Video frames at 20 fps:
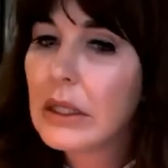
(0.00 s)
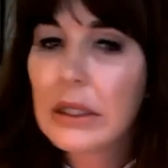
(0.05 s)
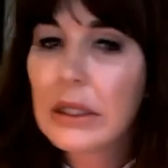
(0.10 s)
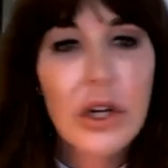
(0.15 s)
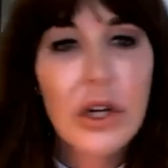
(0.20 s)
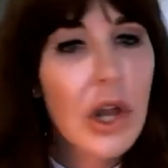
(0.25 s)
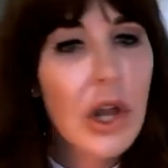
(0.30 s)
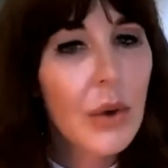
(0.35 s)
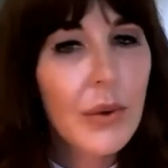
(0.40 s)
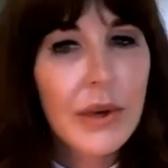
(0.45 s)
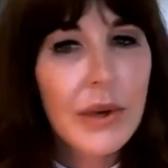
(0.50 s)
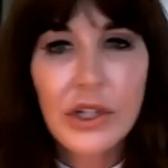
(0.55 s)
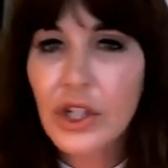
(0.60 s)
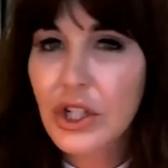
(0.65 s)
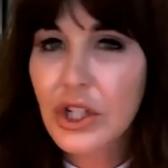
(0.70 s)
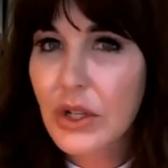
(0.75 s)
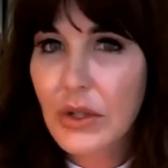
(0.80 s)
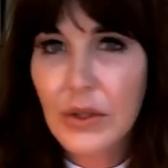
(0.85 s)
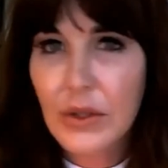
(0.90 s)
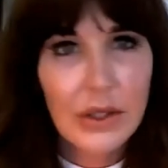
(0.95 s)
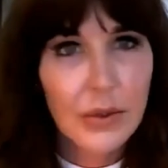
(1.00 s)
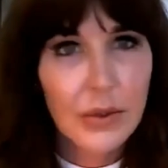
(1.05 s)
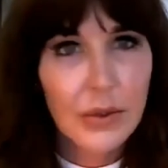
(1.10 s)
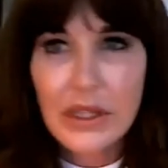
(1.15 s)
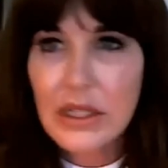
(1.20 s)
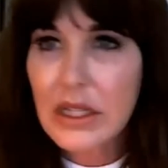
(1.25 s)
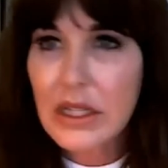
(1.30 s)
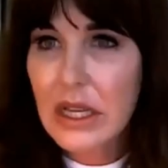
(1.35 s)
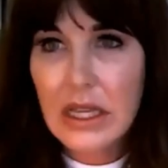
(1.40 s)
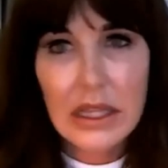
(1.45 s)
No issues with
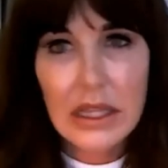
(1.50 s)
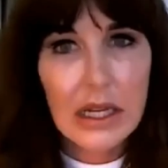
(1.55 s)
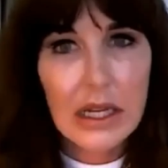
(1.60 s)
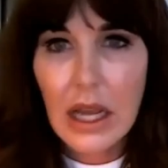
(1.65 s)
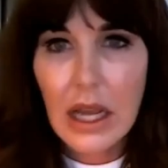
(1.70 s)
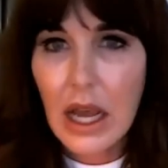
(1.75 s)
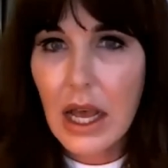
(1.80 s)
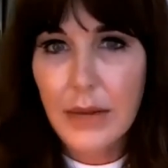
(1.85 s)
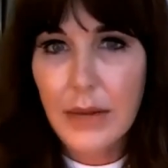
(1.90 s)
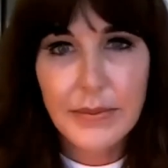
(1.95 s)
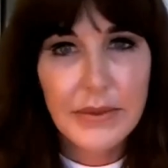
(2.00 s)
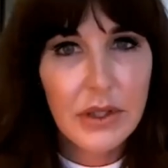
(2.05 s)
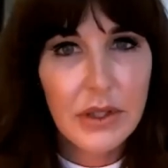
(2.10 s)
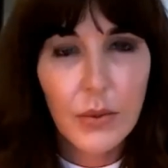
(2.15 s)
teeth and gums.